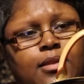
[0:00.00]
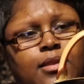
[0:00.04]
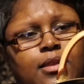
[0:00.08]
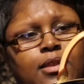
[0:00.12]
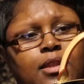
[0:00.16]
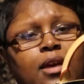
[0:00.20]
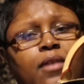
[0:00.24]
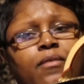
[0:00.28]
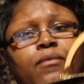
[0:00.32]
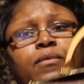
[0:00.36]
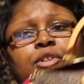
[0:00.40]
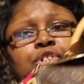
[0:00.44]

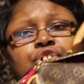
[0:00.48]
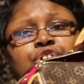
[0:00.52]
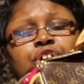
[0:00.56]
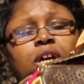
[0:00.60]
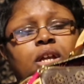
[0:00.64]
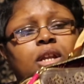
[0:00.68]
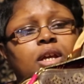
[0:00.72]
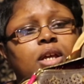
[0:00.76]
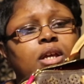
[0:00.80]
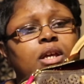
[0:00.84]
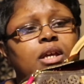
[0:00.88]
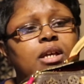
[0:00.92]
the
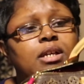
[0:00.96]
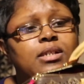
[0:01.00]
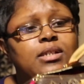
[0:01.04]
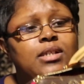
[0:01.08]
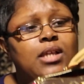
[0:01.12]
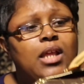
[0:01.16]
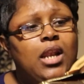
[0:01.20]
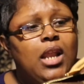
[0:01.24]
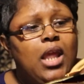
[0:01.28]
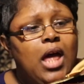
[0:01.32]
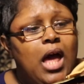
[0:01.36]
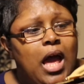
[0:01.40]
vachetta is
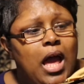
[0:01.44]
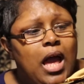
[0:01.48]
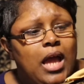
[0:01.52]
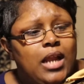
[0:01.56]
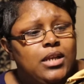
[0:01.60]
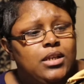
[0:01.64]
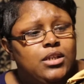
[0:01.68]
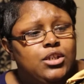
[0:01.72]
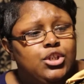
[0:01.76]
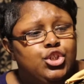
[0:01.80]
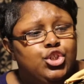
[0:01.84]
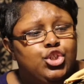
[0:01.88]
a lot